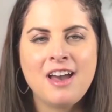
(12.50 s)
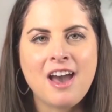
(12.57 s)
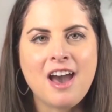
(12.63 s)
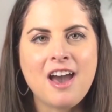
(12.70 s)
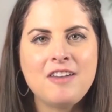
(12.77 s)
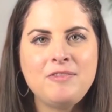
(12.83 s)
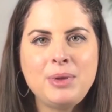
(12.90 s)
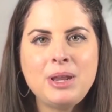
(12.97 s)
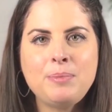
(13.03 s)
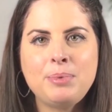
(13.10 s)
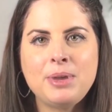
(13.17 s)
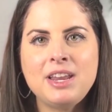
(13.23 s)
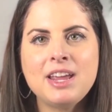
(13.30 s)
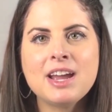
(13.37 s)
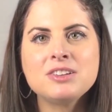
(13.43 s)
I've been a
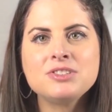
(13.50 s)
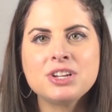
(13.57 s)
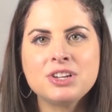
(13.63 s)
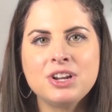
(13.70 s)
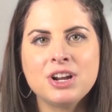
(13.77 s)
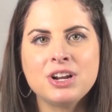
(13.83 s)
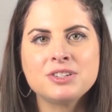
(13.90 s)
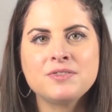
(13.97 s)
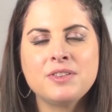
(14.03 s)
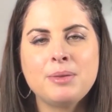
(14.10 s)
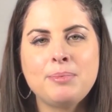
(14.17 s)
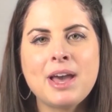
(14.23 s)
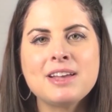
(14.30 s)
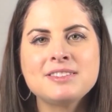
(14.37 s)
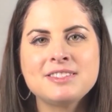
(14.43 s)
pediatric nurse for the
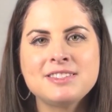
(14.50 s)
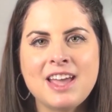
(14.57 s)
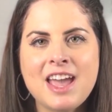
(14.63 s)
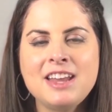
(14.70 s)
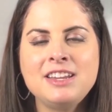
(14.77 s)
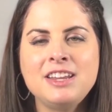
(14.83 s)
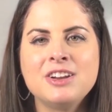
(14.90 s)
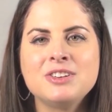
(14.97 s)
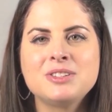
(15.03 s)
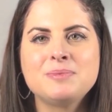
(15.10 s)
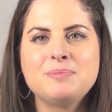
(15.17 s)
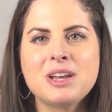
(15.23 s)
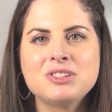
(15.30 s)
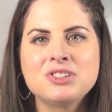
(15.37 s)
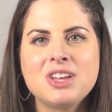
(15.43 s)
past 10 years
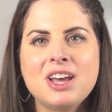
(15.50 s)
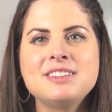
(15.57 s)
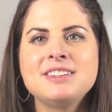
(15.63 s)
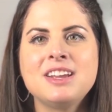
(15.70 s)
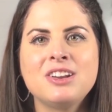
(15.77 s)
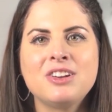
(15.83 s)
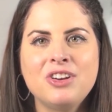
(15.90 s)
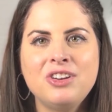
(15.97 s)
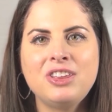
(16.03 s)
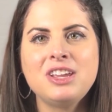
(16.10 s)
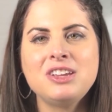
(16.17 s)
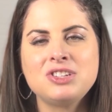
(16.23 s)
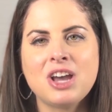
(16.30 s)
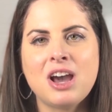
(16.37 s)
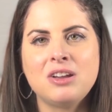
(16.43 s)
specializing in
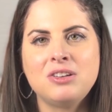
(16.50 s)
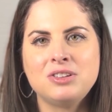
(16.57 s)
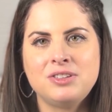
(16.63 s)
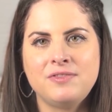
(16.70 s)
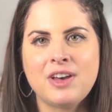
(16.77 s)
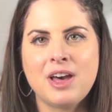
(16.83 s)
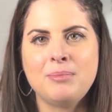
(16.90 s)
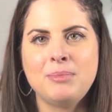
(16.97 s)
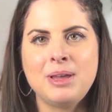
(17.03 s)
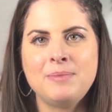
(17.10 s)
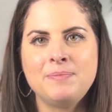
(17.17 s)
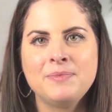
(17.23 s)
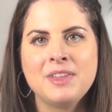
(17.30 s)
early childhood development.